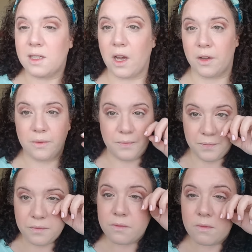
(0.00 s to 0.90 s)
So
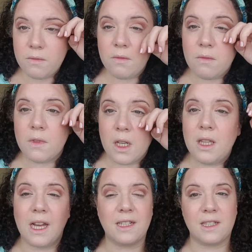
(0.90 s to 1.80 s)

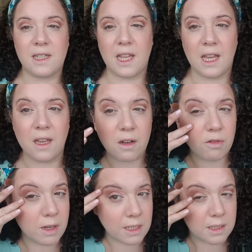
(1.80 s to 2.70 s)
that's the
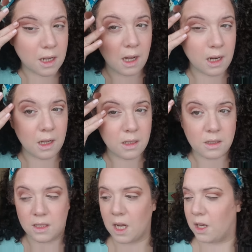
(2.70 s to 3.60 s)
crease colour
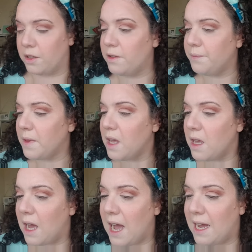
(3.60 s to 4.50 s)
done.
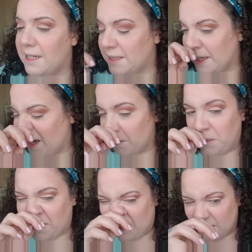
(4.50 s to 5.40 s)
And I
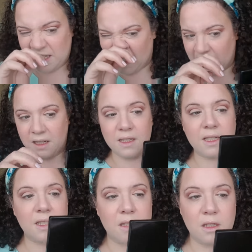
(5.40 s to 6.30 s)
want to
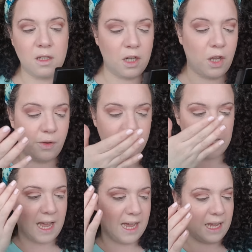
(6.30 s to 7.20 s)

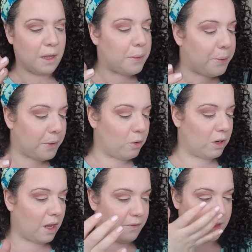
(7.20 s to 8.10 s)
use a
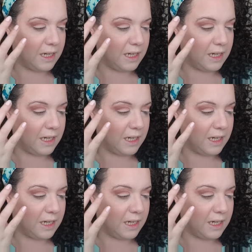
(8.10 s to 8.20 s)
all over